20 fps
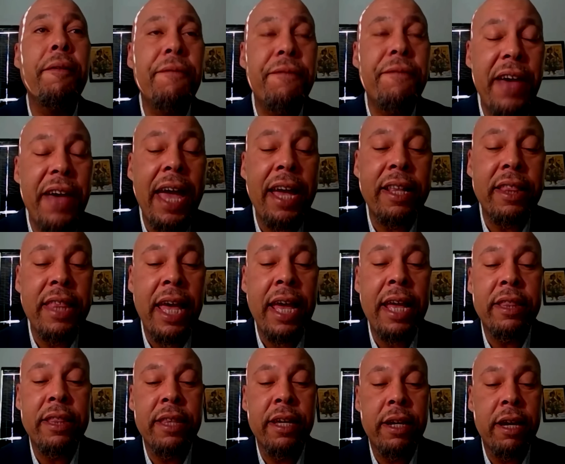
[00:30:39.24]
the fact
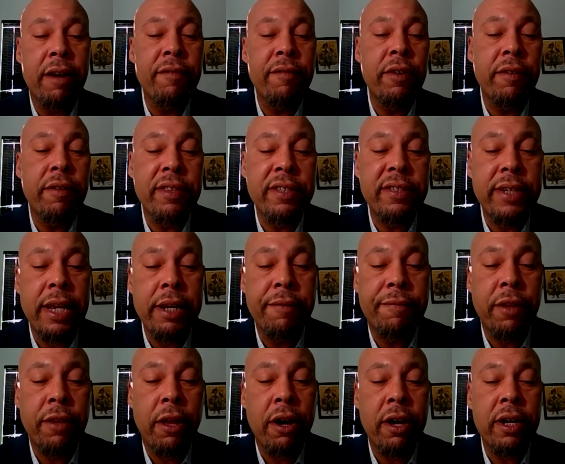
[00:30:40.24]
that the governor of the state
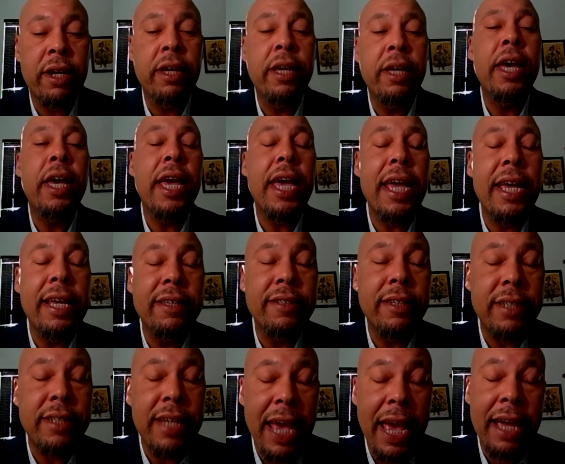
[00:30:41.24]
of Florida is
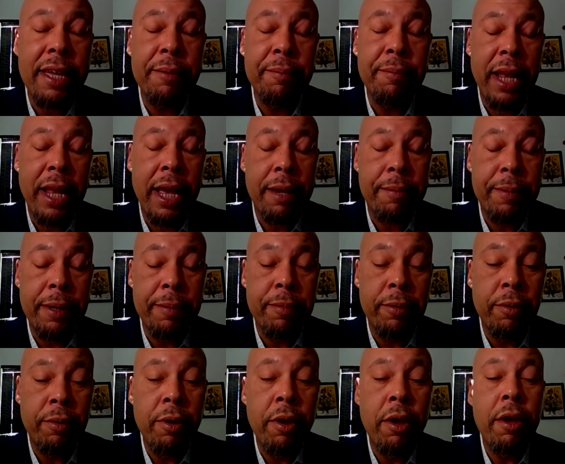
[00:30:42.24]
attacking Black
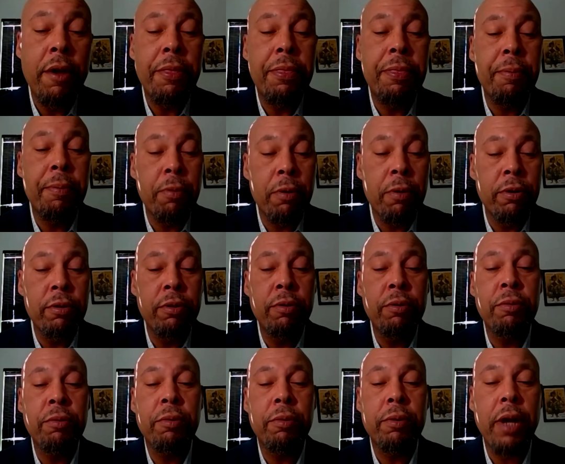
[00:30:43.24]
people
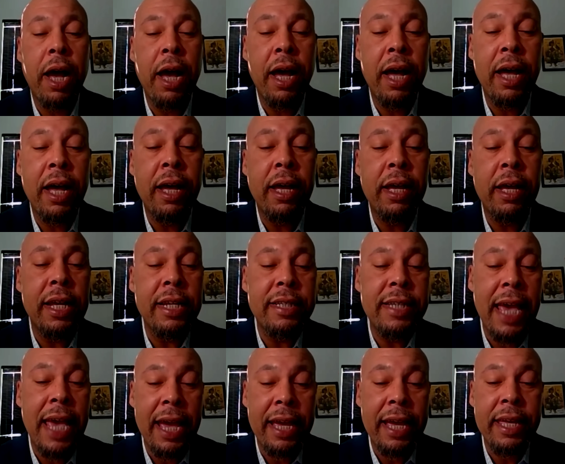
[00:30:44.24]
through
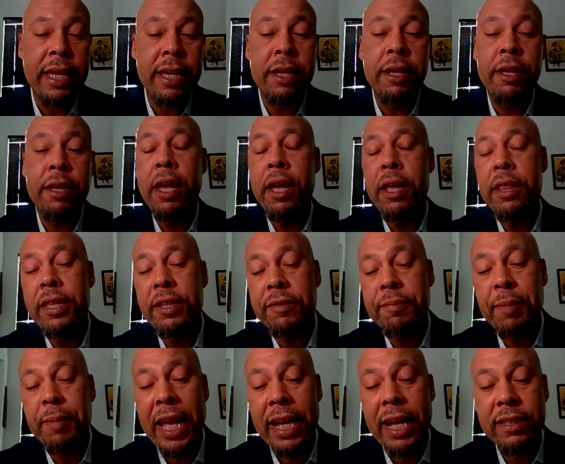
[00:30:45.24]
attacking this
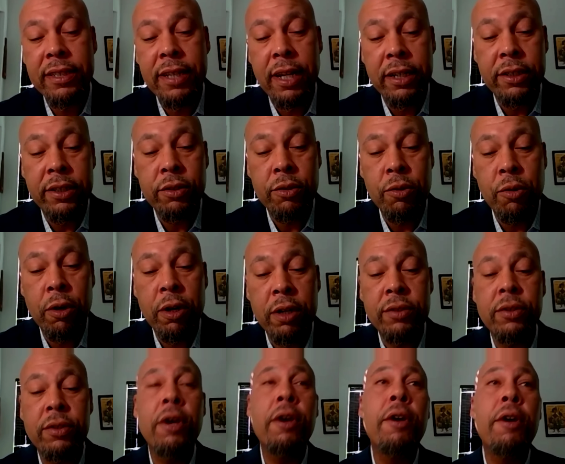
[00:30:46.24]
Black Studies course,
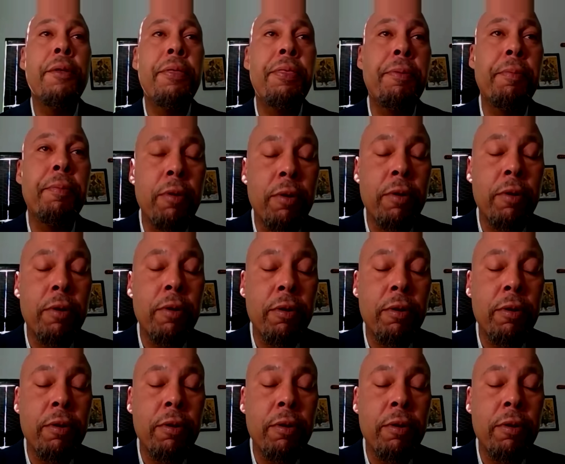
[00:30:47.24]
through